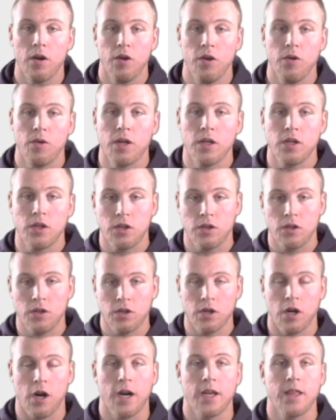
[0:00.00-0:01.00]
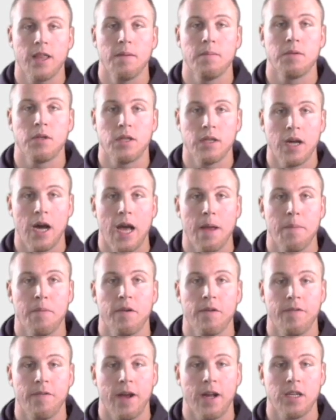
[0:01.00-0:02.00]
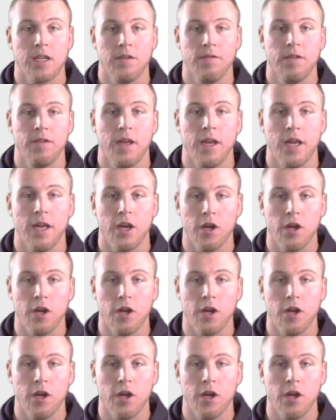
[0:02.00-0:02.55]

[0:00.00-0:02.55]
you can target them hyper effectively,